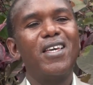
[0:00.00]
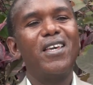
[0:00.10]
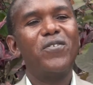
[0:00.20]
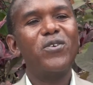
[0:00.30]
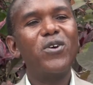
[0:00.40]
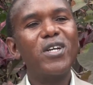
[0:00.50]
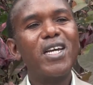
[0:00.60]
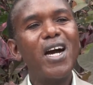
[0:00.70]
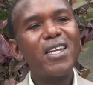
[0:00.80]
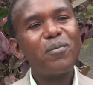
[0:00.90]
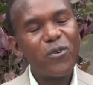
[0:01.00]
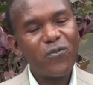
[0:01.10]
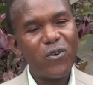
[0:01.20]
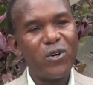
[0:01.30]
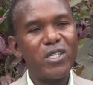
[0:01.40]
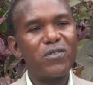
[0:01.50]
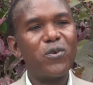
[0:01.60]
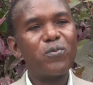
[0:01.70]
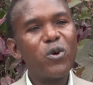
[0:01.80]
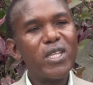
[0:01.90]
If you don't cut the forest
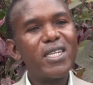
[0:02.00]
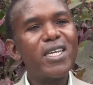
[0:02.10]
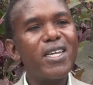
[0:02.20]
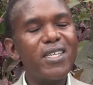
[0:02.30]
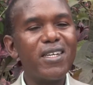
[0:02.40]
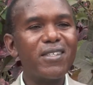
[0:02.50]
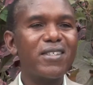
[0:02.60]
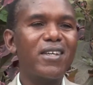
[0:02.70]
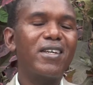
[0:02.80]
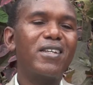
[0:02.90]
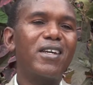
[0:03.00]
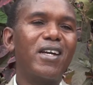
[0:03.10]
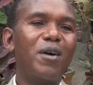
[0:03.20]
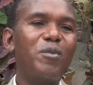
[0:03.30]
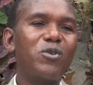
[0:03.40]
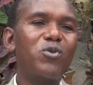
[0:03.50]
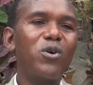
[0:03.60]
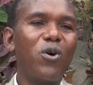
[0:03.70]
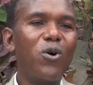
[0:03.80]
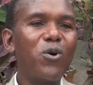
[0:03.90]
for more than 10 years, the government
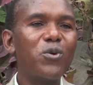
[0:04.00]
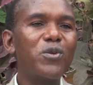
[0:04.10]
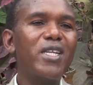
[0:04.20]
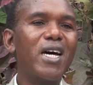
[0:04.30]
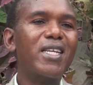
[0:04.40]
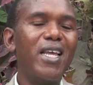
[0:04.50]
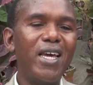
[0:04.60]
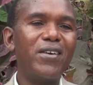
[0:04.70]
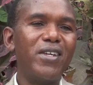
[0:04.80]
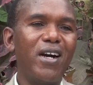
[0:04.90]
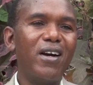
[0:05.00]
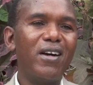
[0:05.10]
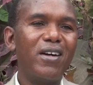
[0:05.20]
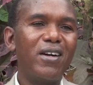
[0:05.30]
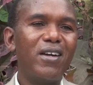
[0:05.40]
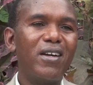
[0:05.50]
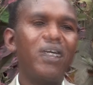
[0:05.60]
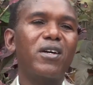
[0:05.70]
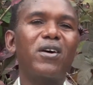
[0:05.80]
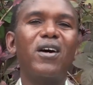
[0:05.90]
will own that area.
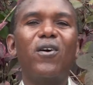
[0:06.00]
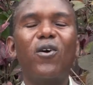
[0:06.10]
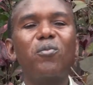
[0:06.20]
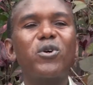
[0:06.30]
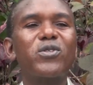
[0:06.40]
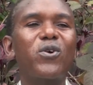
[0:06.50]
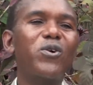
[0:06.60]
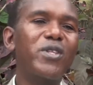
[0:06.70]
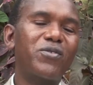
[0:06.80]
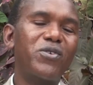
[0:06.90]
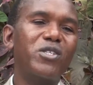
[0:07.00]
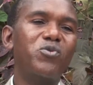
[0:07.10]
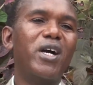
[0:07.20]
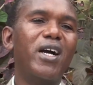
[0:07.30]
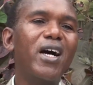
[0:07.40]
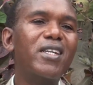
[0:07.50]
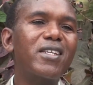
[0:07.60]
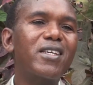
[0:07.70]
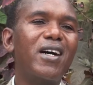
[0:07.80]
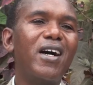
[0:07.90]
Almost all the trees were cut
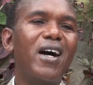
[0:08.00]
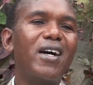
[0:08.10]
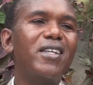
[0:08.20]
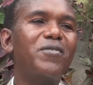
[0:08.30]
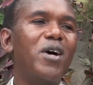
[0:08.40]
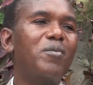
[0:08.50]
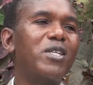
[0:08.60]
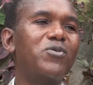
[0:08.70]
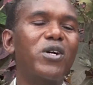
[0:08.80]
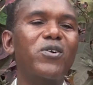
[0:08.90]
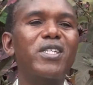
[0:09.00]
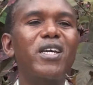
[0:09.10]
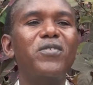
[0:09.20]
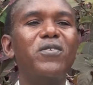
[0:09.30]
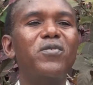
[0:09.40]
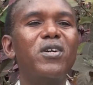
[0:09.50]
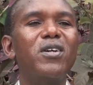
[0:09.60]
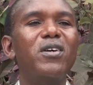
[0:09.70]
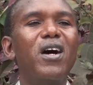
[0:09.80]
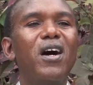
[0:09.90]
and the farmers were not having
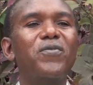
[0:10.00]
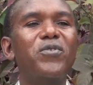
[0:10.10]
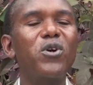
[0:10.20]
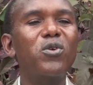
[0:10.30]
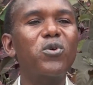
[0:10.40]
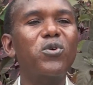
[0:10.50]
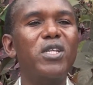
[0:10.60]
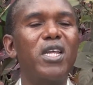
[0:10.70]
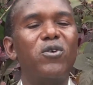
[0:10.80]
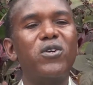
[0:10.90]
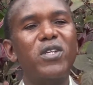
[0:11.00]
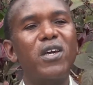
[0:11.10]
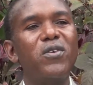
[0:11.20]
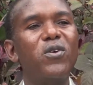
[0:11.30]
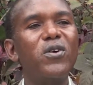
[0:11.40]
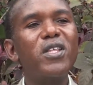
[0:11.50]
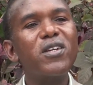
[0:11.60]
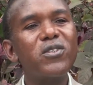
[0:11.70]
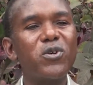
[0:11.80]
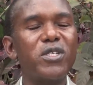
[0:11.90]
uh, fuel wood, they were not having all
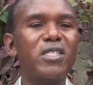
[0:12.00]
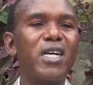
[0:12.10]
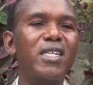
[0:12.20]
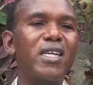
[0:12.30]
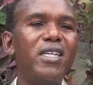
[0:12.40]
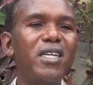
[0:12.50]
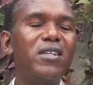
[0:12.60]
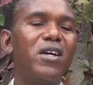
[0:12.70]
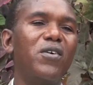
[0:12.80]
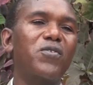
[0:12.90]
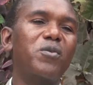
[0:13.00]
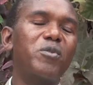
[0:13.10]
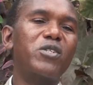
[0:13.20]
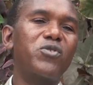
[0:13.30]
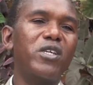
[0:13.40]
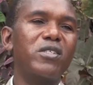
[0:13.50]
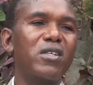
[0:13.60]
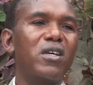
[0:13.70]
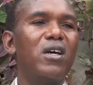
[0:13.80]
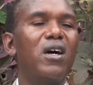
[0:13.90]
the resources that they need from the
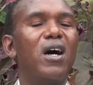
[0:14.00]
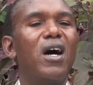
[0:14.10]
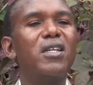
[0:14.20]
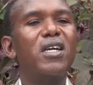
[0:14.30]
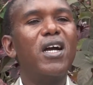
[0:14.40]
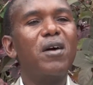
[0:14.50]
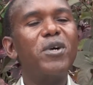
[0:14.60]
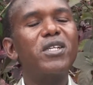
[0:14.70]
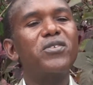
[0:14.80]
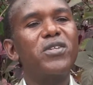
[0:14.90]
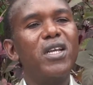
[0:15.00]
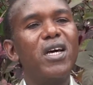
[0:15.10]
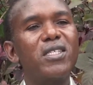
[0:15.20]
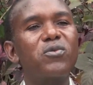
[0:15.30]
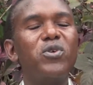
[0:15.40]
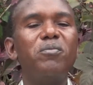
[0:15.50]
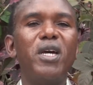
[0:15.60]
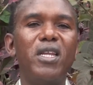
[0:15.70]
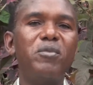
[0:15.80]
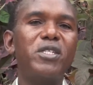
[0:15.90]
trees. And the government realized we
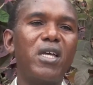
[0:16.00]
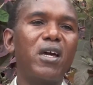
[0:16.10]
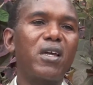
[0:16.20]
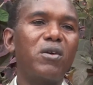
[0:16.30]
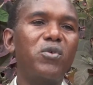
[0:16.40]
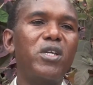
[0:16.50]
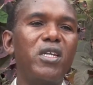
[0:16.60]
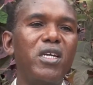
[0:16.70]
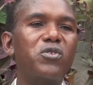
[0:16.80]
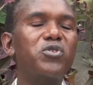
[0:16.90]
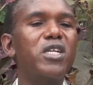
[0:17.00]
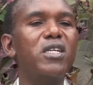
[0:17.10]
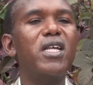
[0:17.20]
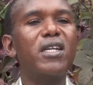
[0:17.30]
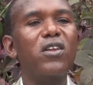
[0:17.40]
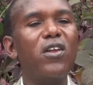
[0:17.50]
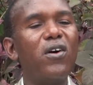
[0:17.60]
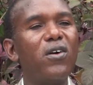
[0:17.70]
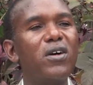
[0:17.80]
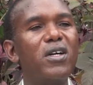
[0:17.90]
made a mistake. We need to change that
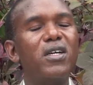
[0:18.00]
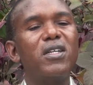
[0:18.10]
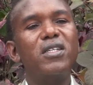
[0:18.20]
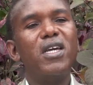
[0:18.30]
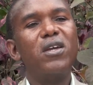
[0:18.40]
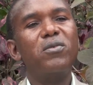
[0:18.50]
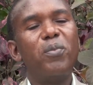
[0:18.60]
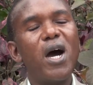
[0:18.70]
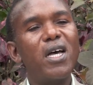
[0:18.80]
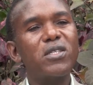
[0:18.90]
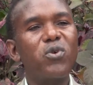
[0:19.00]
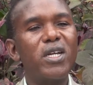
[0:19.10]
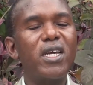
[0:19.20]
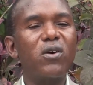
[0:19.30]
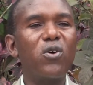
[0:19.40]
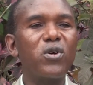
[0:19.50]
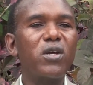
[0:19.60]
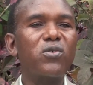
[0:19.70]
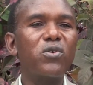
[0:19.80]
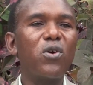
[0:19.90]
law. They passed what they call
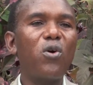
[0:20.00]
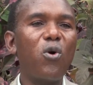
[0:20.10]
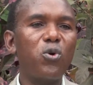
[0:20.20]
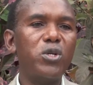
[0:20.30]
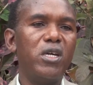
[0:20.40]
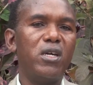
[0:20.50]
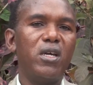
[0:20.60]
the rural code.